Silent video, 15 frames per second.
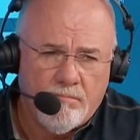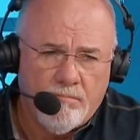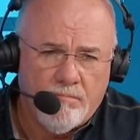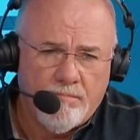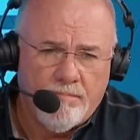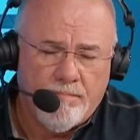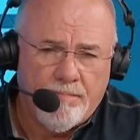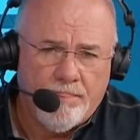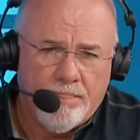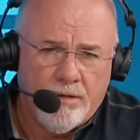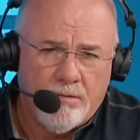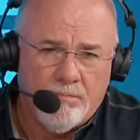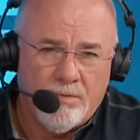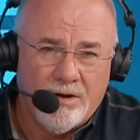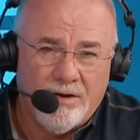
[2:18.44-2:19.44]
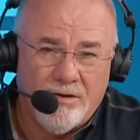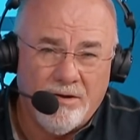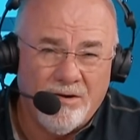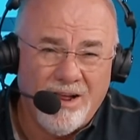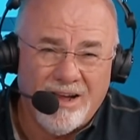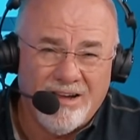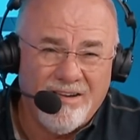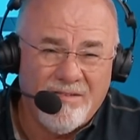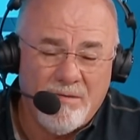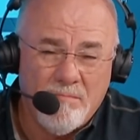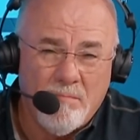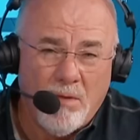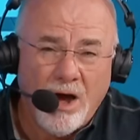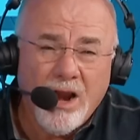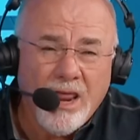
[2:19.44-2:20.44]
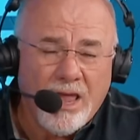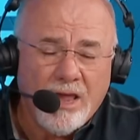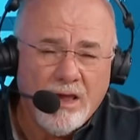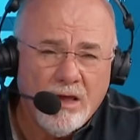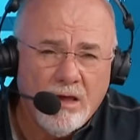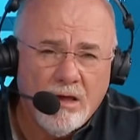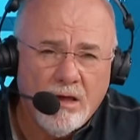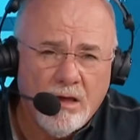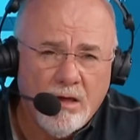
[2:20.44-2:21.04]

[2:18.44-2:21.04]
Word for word: Yeah, but you're not going to have any money.